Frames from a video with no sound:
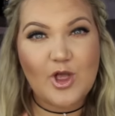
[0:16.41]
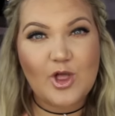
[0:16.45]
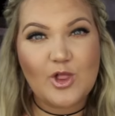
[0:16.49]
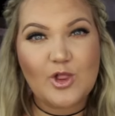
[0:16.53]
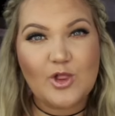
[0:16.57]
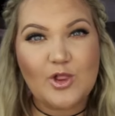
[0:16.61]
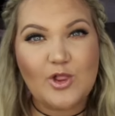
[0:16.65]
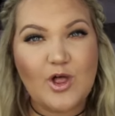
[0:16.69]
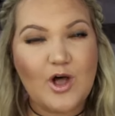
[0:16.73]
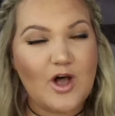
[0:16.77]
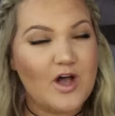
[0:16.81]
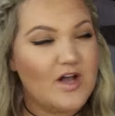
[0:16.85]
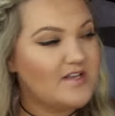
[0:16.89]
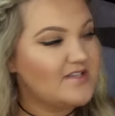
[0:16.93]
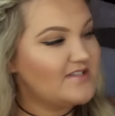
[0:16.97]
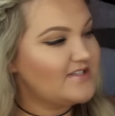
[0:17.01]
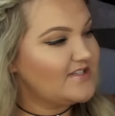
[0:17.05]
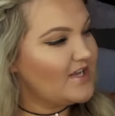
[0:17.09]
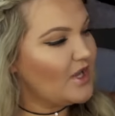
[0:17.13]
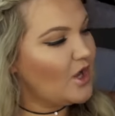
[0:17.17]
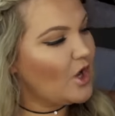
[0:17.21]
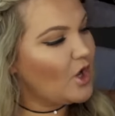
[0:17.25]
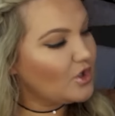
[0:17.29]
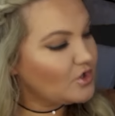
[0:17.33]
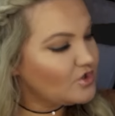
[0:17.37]

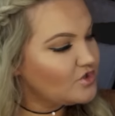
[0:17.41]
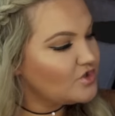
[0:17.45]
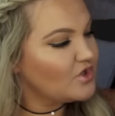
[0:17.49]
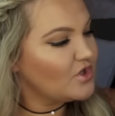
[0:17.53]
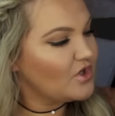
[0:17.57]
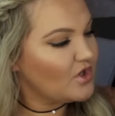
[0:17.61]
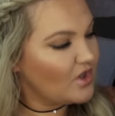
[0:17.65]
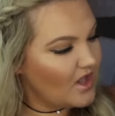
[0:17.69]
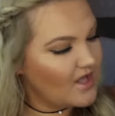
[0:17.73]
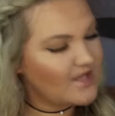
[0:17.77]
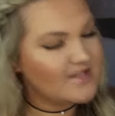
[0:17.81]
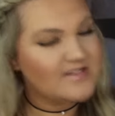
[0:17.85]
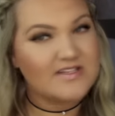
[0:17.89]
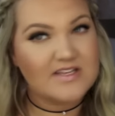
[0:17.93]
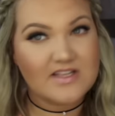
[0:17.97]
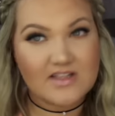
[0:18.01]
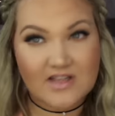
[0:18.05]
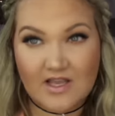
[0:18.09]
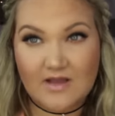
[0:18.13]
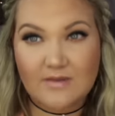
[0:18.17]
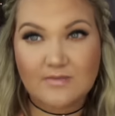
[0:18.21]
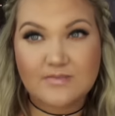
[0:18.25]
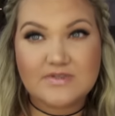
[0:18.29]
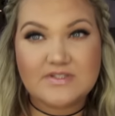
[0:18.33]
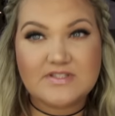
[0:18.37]
glossy ultra glossy
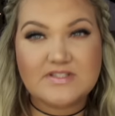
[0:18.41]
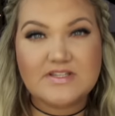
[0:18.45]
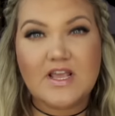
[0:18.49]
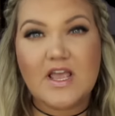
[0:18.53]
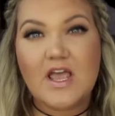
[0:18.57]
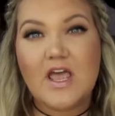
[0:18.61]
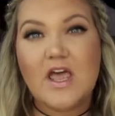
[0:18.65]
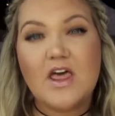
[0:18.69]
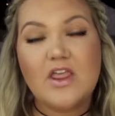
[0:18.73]
lips.